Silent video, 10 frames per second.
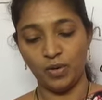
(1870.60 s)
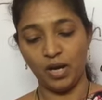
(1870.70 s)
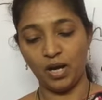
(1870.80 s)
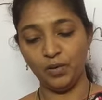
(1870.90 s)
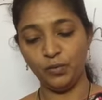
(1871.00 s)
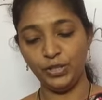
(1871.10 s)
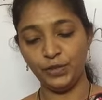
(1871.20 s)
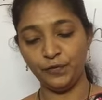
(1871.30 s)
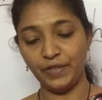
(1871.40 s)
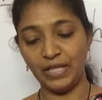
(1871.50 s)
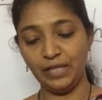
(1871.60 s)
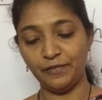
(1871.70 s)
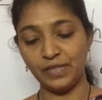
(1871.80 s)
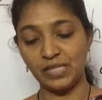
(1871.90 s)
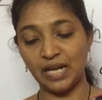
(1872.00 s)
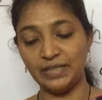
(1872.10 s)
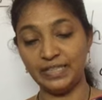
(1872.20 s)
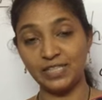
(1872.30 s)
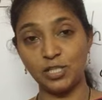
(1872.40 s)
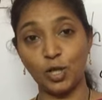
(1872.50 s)
How would you feel if a
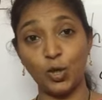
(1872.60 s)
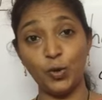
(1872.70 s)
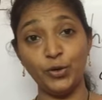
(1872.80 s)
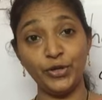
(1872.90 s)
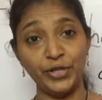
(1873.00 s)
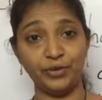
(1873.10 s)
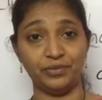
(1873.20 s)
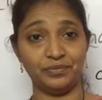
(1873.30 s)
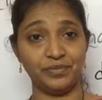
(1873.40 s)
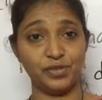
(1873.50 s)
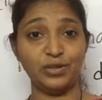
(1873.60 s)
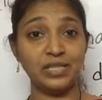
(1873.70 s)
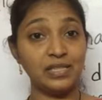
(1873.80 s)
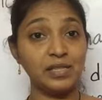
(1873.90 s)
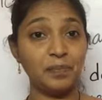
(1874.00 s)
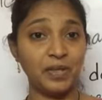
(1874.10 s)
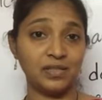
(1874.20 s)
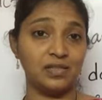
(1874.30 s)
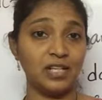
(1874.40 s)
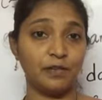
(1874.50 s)
scientist cloned you? So this is a
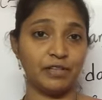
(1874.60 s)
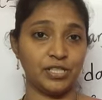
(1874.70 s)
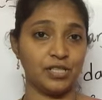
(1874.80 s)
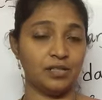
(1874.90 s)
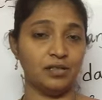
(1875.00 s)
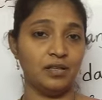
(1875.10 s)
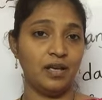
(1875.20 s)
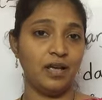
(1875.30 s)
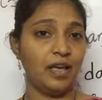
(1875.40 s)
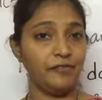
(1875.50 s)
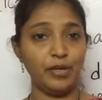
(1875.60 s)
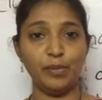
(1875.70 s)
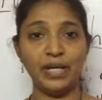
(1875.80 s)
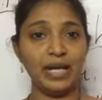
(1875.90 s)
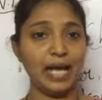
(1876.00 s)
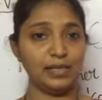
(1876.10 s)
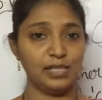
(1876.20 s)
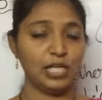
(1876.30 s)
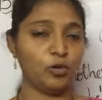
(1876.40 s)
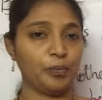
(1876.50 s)
personal question. Everybody has
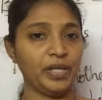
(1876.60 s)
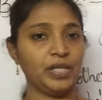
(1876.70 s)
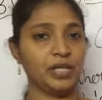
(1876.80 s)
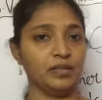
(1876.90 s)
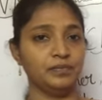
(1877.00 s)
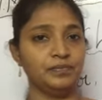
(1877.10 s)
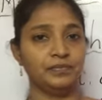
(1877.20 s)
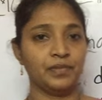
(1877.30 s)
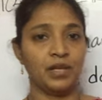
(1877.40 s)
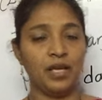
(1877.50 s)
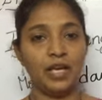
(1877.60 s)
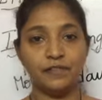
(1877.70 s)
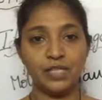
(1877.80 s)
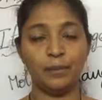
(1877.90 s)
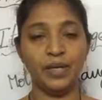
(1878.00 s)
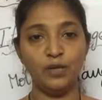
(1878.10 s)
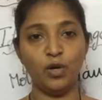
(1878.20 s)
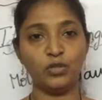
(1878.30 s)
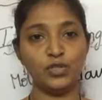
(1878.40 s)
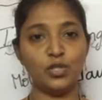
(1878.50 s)
their opinion. If somebody
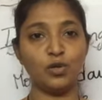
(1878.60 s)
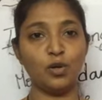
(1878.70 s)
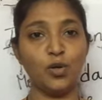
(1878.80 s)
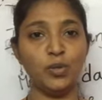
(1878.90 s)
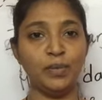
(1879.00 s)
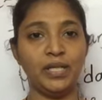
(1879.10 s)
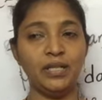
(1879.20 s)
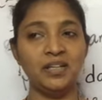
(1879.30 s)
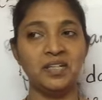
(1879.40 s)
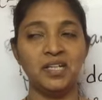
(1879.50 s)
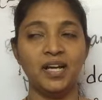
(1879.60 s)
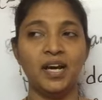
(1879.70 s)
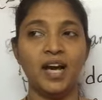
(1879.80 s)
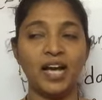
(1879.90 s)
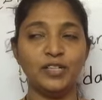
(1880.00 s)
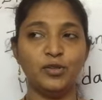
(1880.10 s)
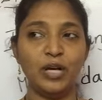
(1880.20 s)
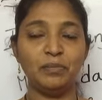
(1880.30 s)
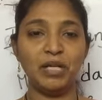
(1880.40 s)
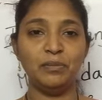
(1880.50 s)
wants to clone me, I know
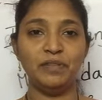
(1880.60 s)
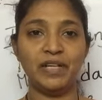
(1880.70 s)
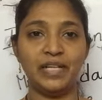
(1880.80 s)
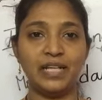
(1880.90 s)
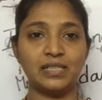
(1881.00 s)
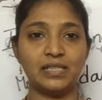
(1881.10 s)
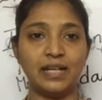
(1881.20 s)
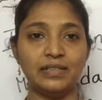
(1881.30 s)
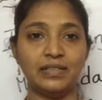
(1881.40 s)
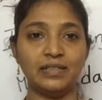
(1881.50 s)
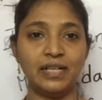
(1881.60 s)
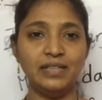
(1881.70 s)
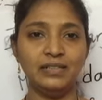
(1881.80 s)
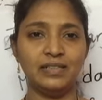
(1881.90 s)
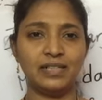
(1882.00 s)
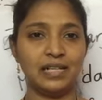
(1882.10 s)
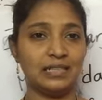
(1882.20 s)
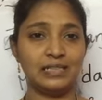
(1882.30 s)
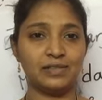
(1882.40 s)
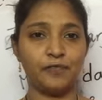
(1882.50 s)
I might be very excited, right?
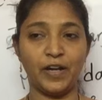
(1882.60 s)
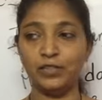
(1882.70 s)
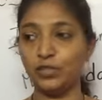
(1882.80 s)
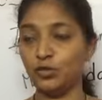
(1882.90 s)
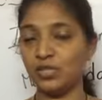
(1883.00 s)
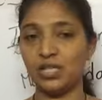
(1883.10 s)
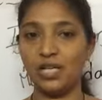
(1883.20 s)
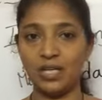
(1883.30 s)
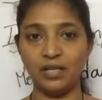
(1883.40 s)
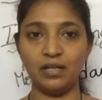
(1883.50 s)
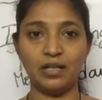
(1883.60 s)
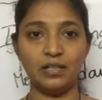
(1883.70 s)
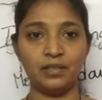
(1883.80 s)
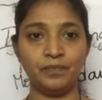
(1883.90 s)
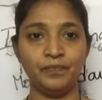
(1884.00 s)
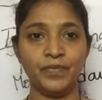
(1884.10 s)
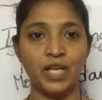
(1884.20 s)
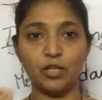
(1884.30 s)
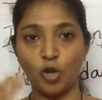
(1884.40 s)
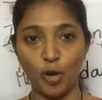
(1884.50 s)
It's fun to see
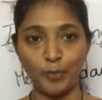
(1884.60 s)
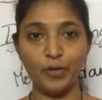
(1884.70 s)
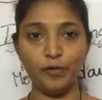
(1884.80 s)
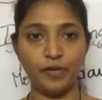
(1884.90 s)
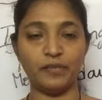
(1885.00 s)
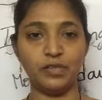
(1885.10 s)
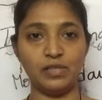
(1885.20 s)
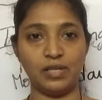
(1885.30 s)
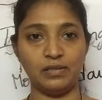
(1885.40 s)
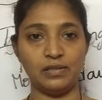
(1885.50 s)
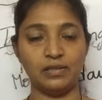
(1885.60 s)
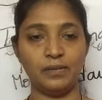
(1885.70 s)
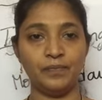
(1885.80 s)
a copy of ourselves.